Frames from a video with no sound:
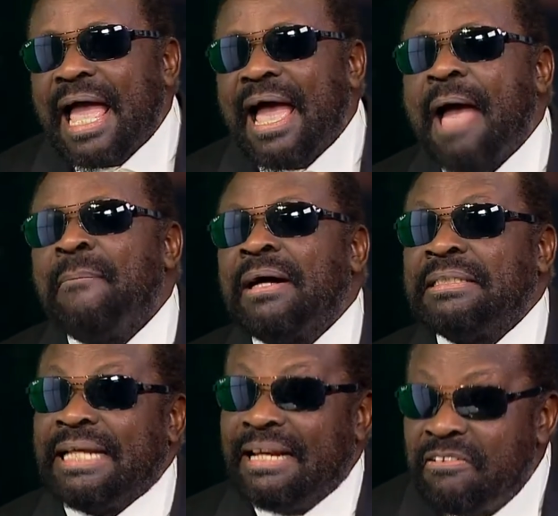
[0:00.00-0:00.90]
about
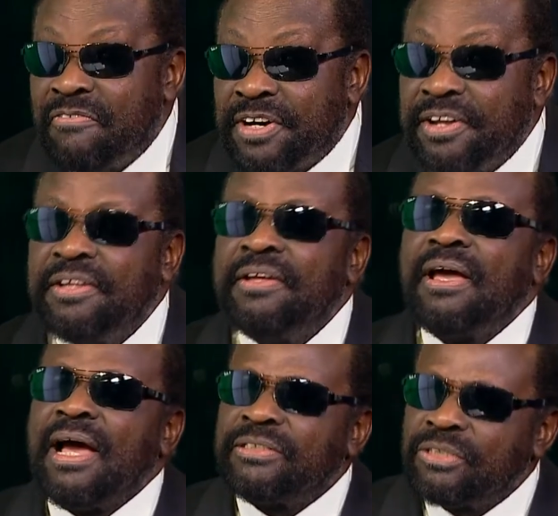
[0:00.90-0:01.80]
delivery
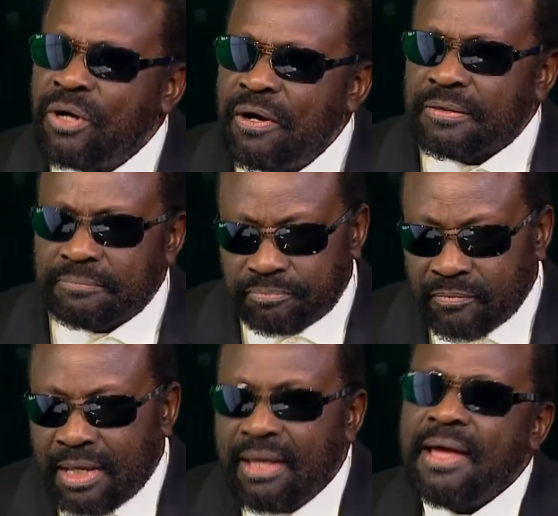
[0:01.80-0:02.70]
and so on.
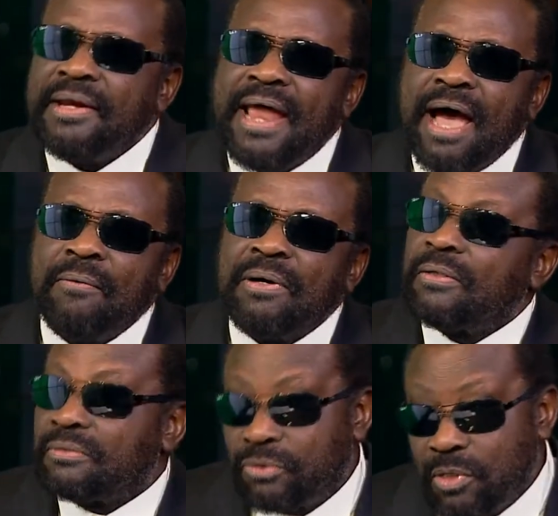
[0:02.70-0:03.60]
Now,
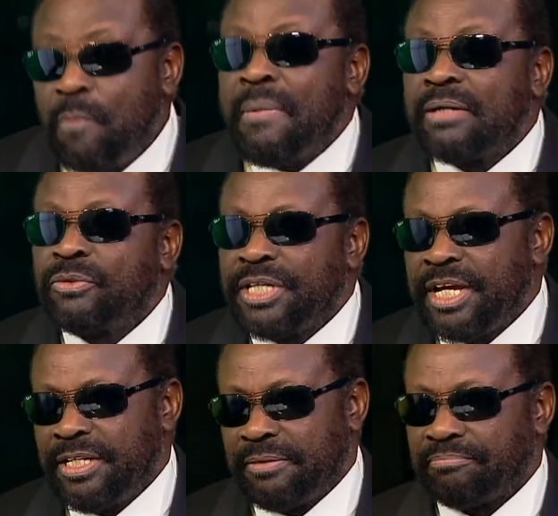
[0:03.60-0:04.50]
to go back to
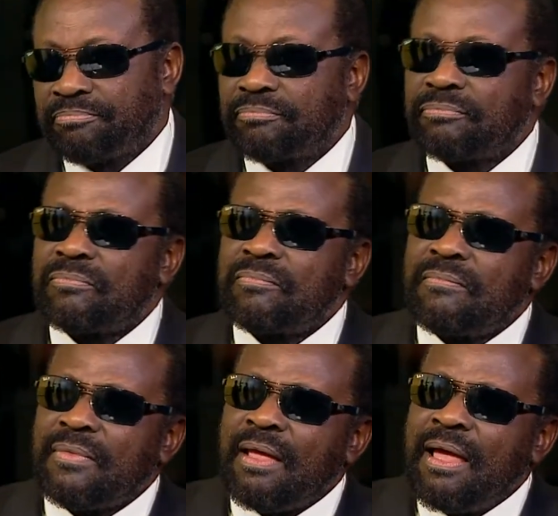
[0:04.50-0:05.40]
Kenya,
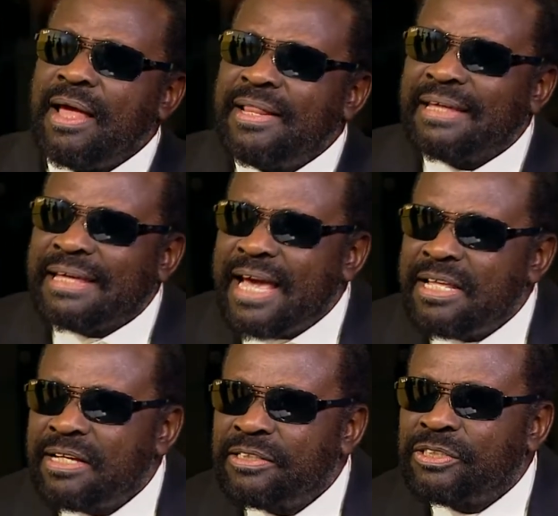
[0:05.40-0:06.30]
the
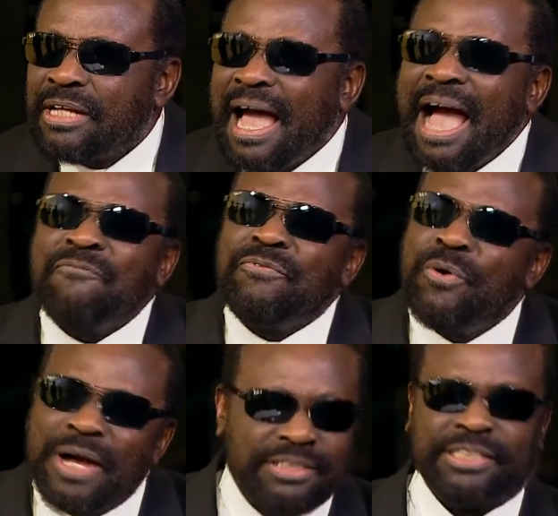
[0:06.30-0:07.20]
Kenyans have no
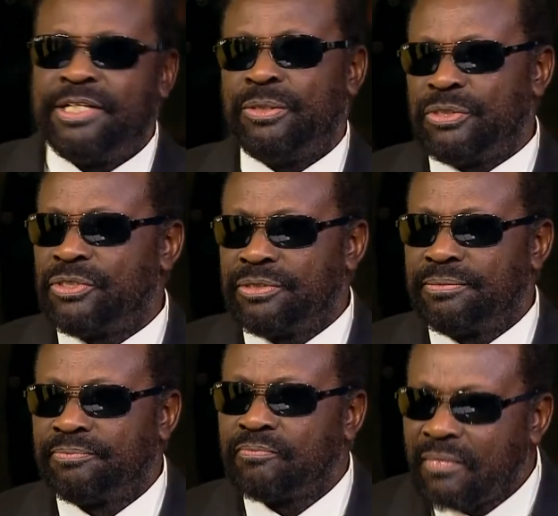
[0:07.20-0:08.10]
excuse.
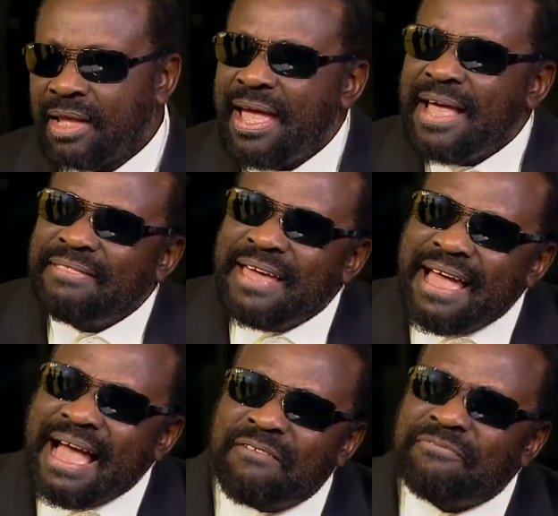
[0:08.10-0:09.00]
They
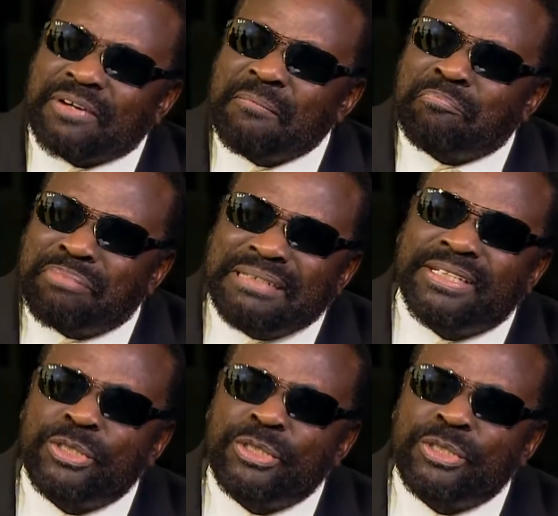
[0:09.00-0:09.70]
have British